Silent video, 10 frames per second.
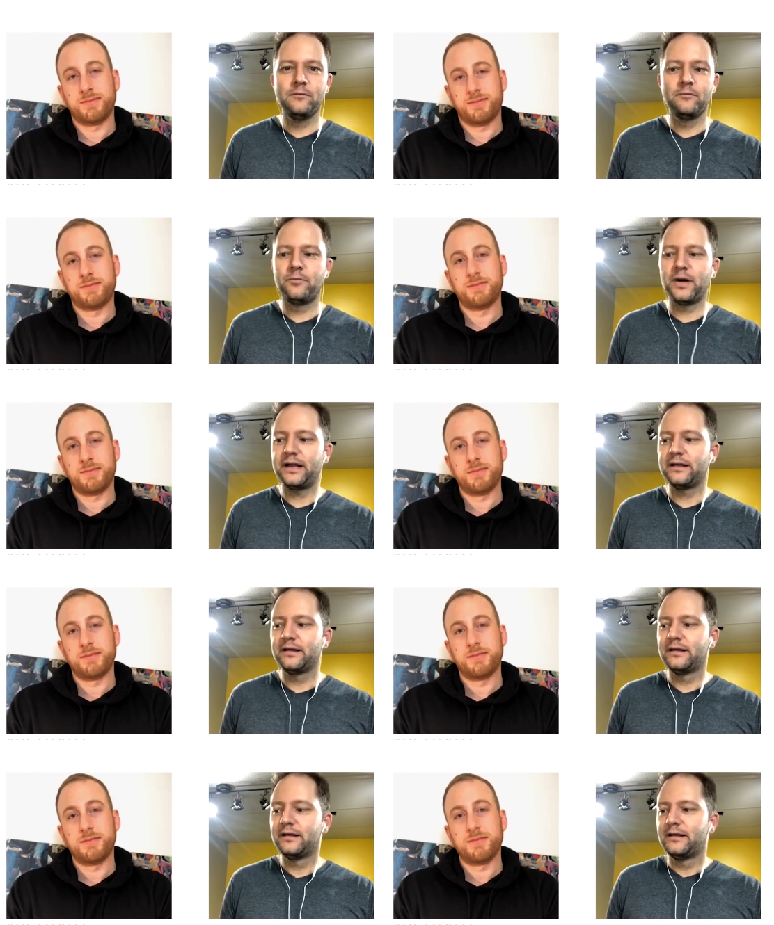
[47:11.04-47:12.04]
Speaker 1: but
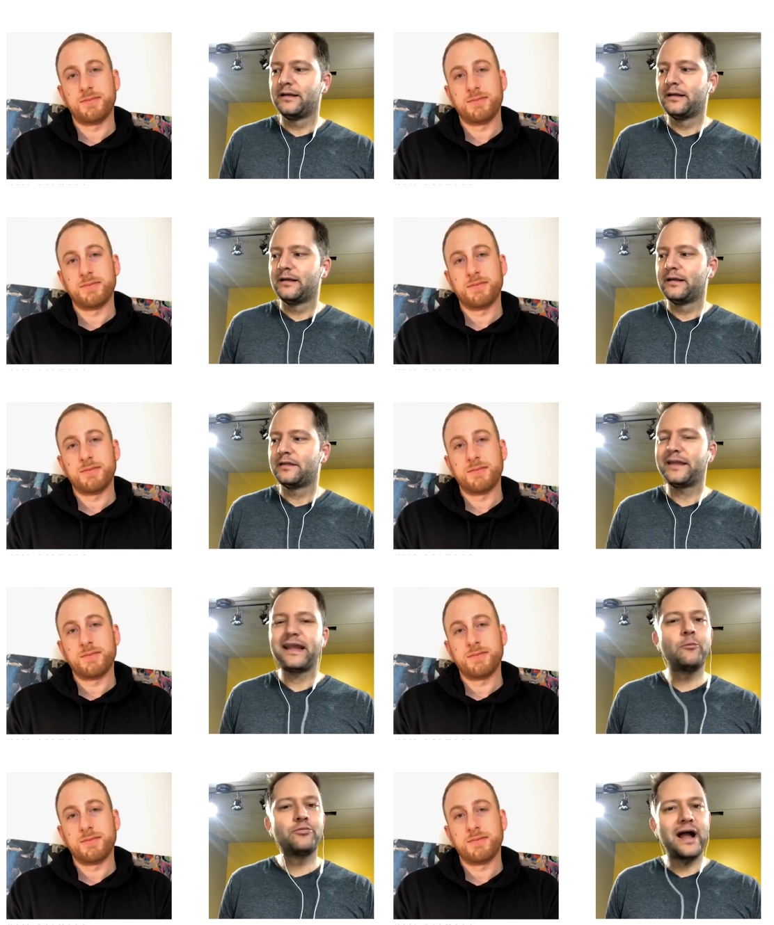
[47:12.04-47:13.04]
think
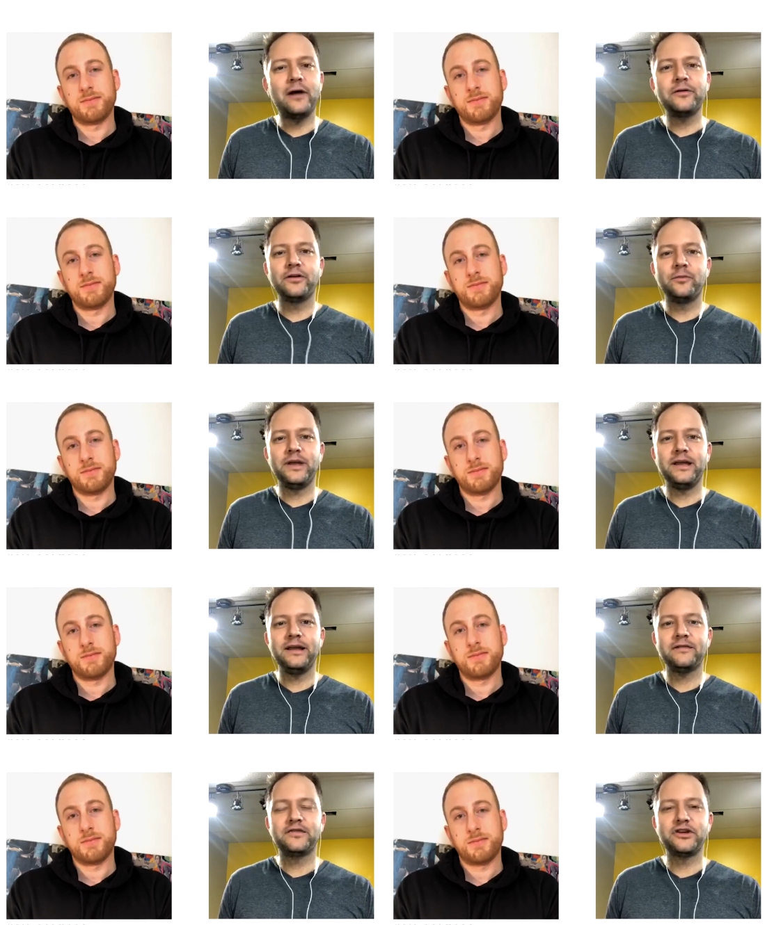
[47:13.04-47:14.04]
how proud you'll be
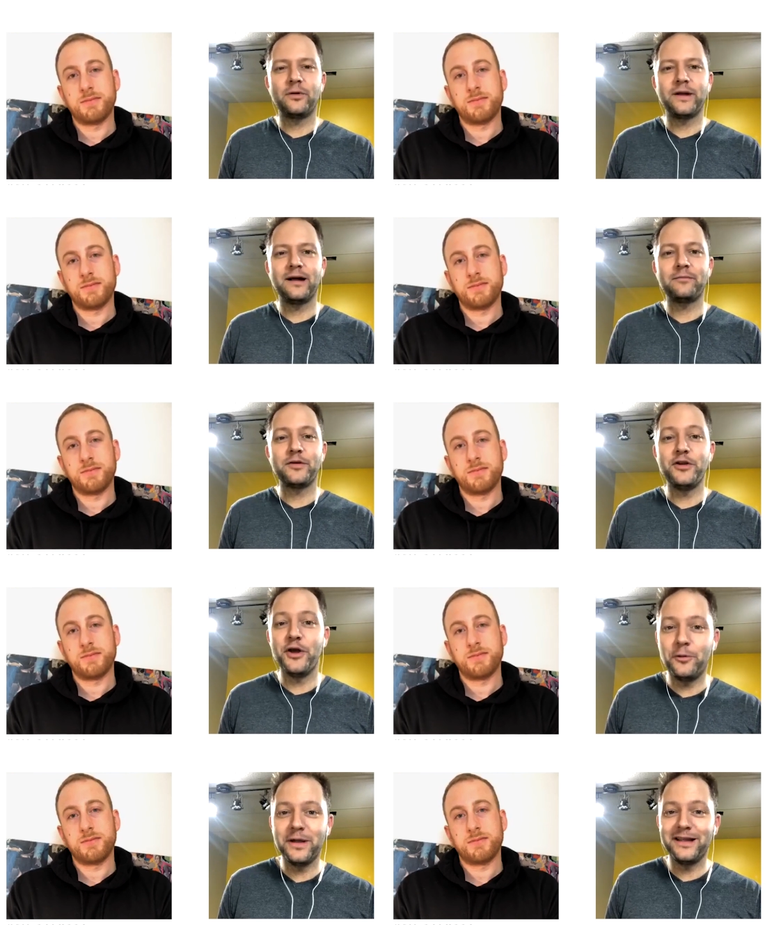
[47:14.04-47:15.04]
of showing up
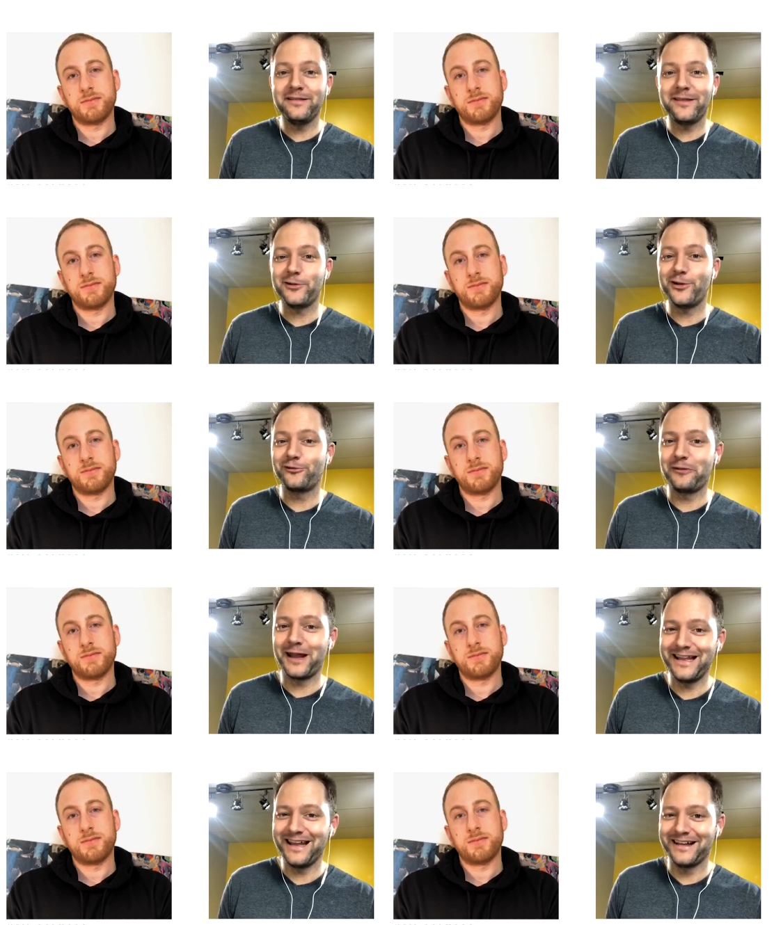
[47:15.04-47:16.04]
knowing that you're not
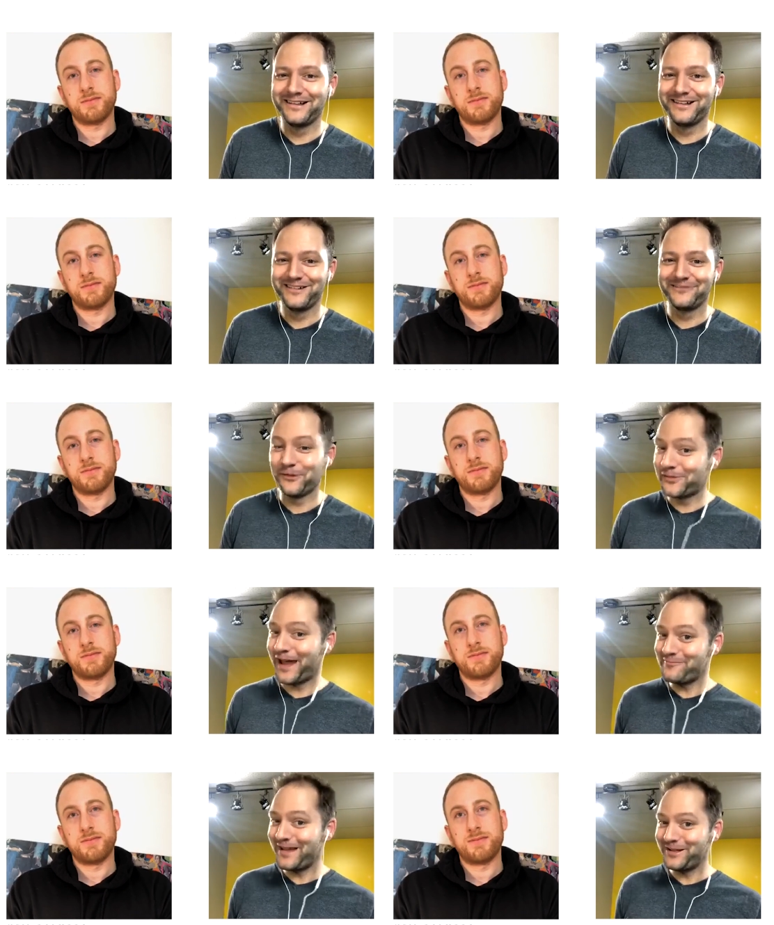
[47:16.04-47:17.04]
ready yet.
Speaker 2: Won't
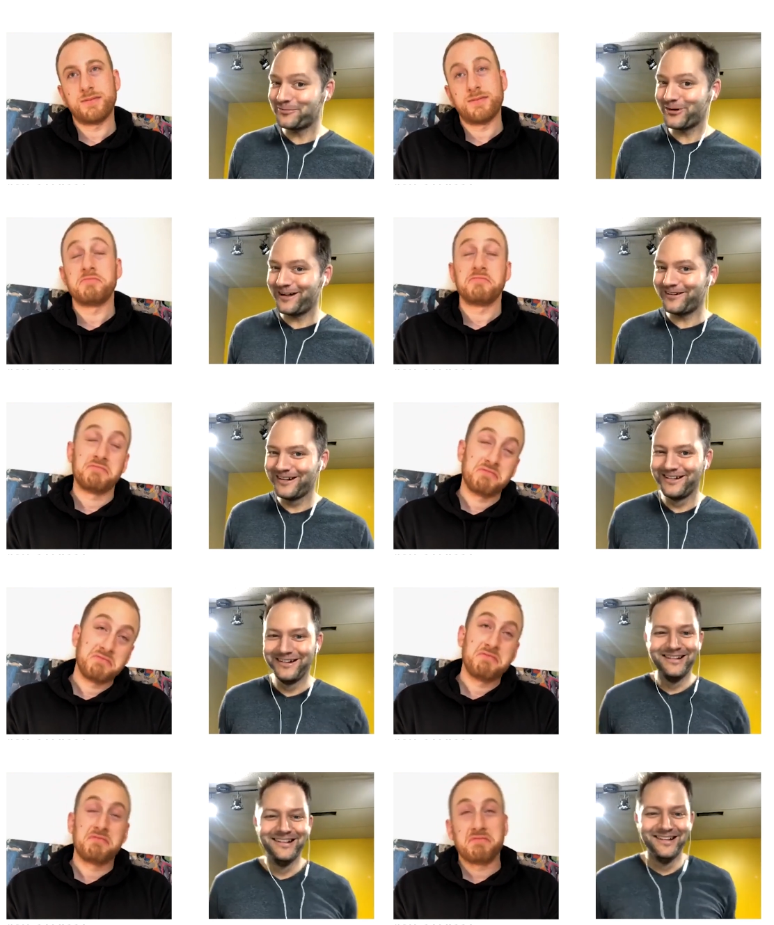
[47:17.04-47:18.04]
that make you proud?
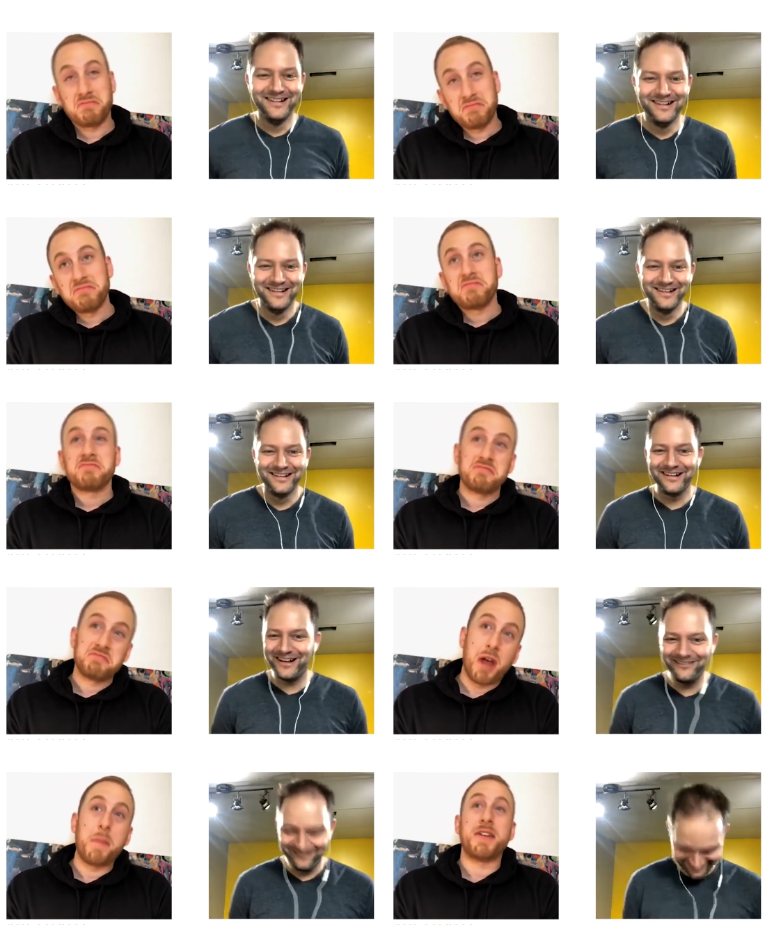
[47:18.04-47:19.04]

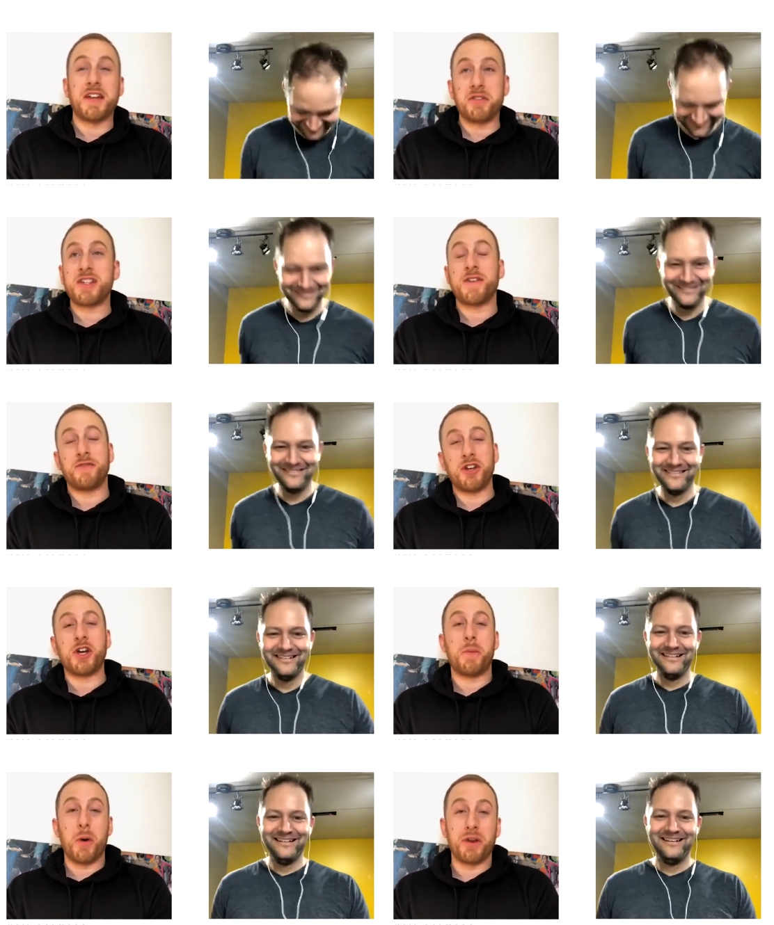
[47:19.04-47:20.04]
No, I mean it's definitely a
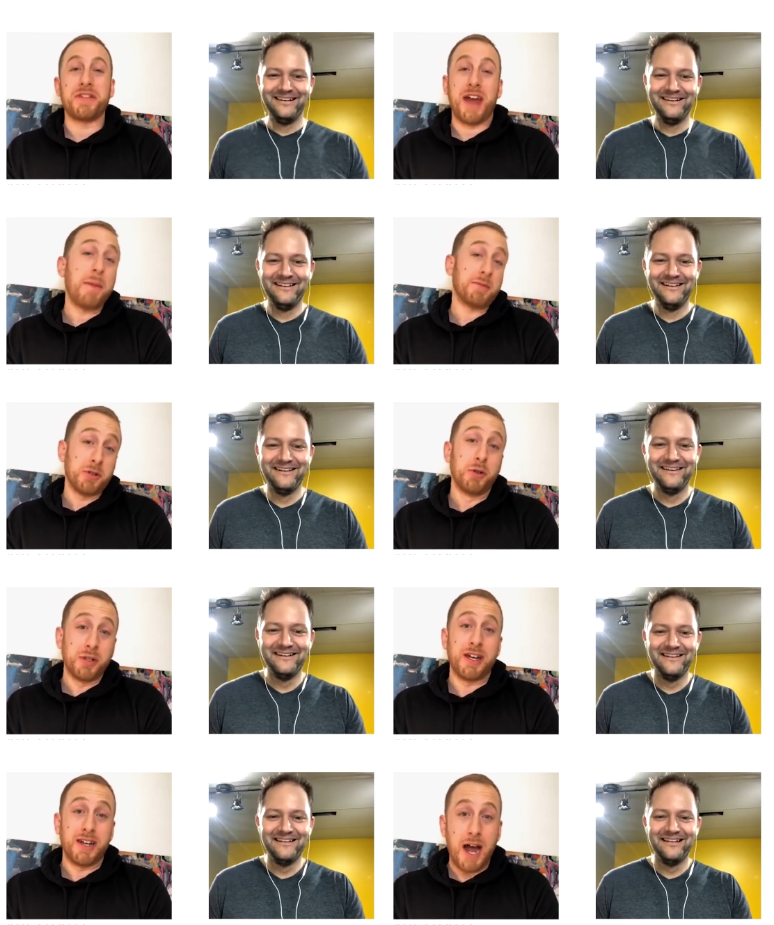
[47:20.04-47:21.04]
component. That,
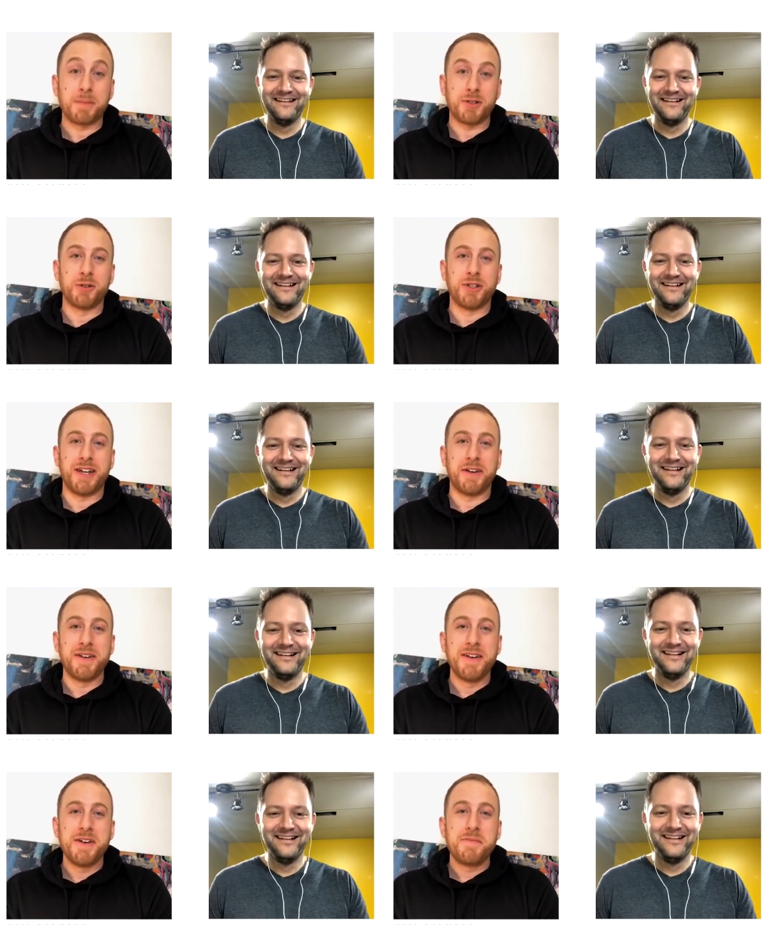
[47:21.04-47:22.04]
absolutely, absolutely.
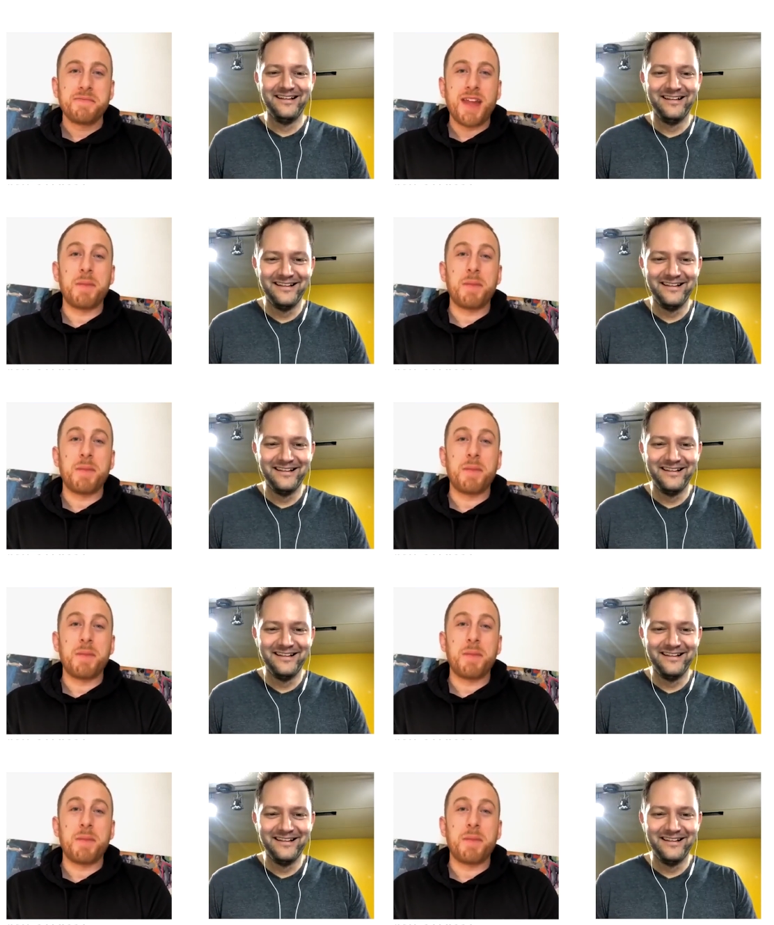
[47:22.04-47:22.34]
I